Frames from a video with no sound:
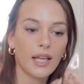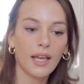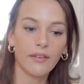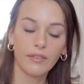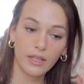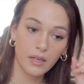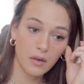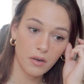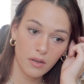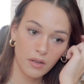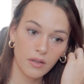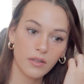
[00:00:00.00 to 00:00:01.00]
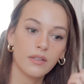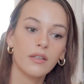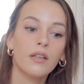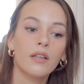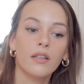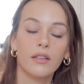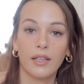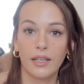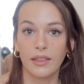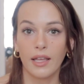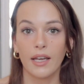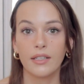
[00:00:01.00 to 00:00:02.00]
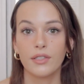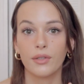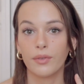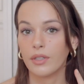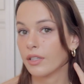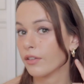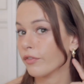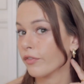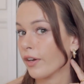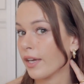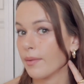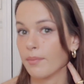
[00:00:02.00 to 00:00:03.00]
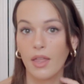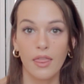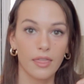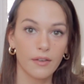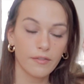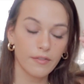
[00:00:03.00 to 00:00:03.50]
have it like that to really frame the